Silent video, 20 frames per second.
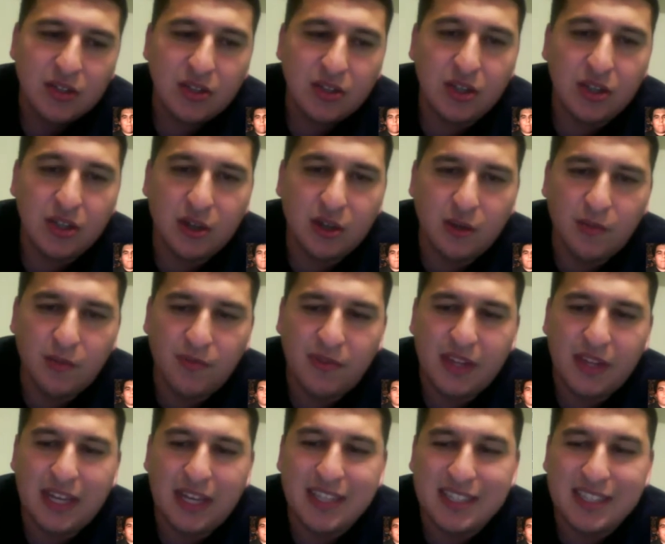So
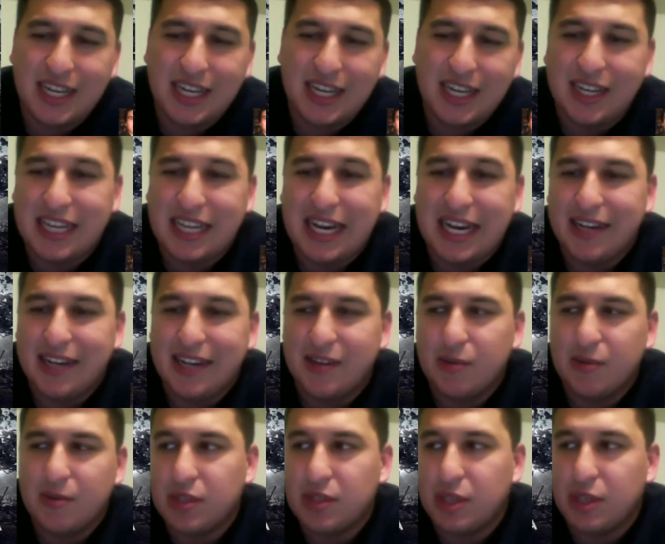it's kind of that
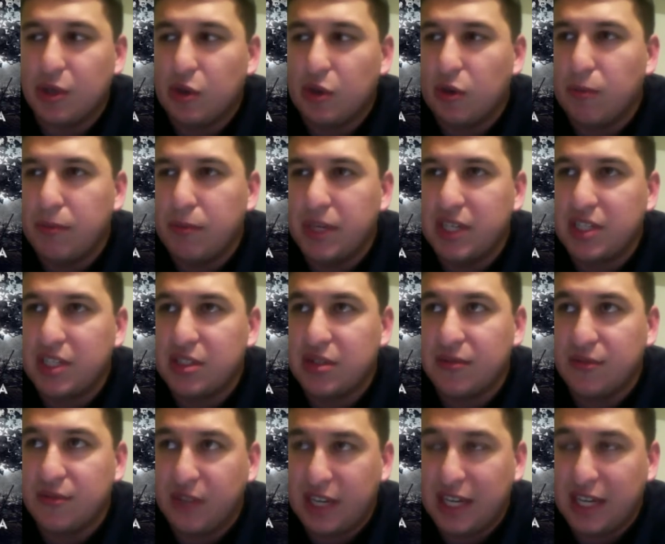with the whole mix
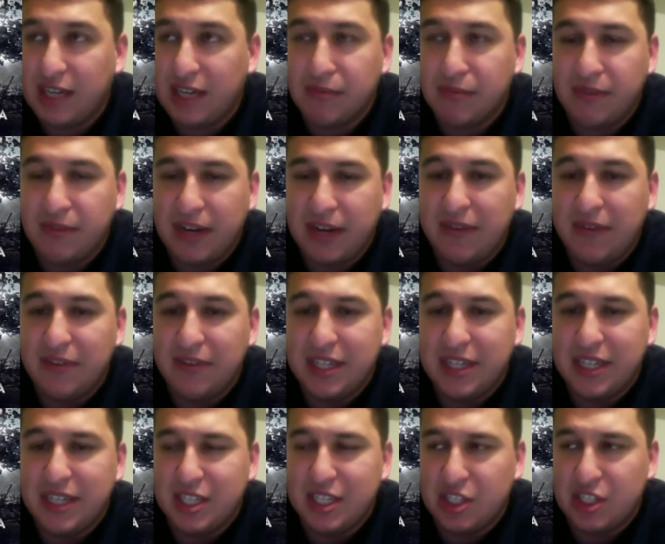of Kingdom of
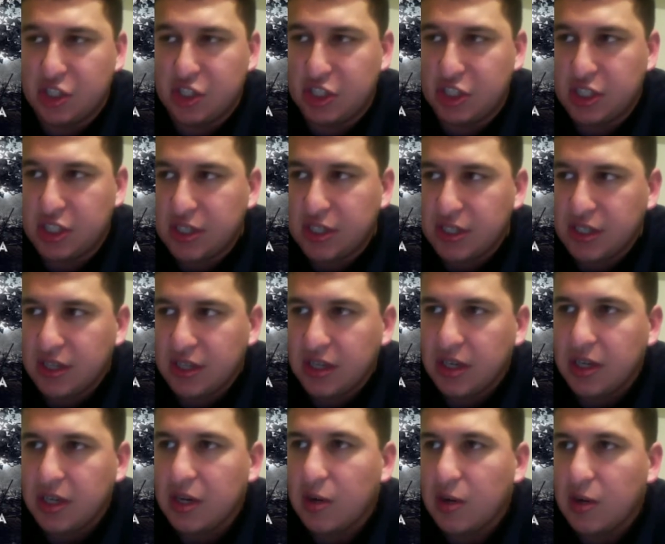Heaven-ish
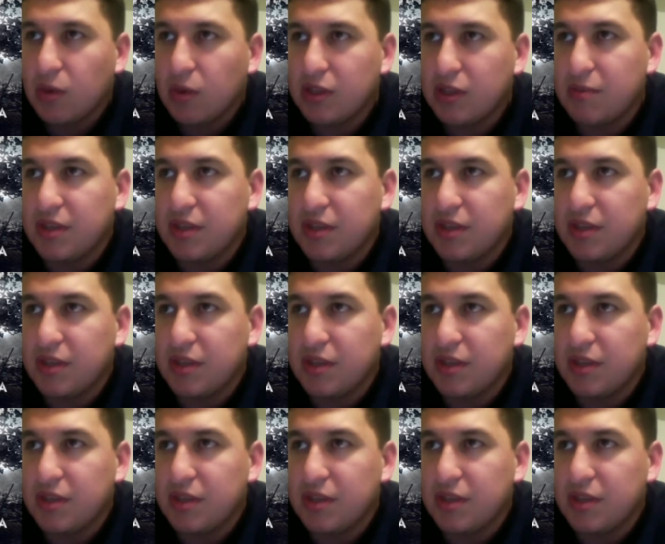with a